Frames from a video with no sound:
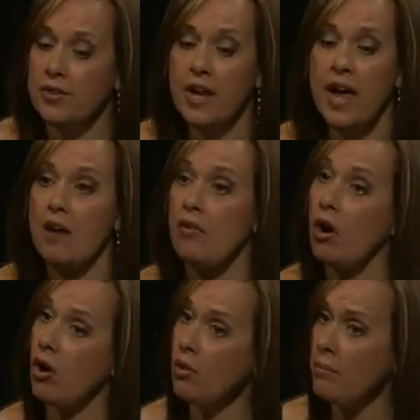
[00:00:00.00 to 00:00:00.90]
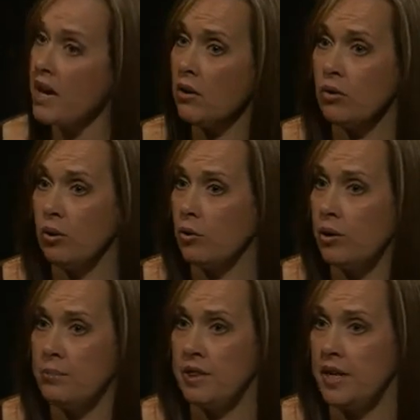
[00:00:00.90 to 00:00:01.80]
They have all the medical
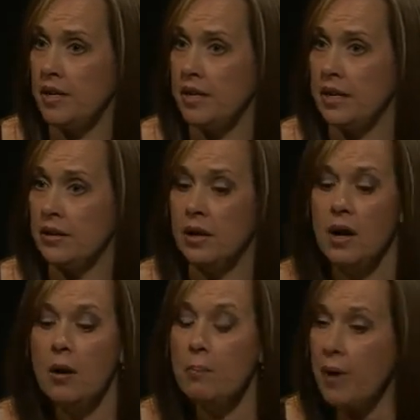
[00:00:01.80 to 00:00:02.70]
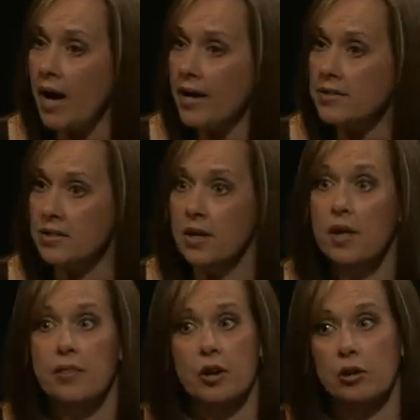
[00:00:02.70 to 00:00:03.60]
equipment they need, but
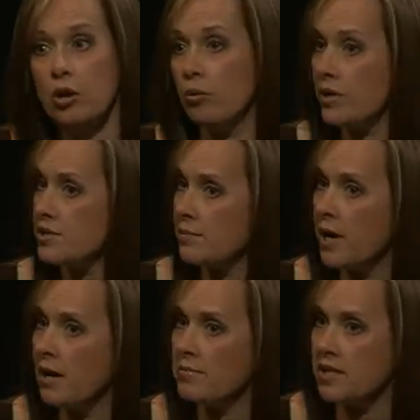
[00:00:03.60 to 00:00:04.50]
they're low-risk moms.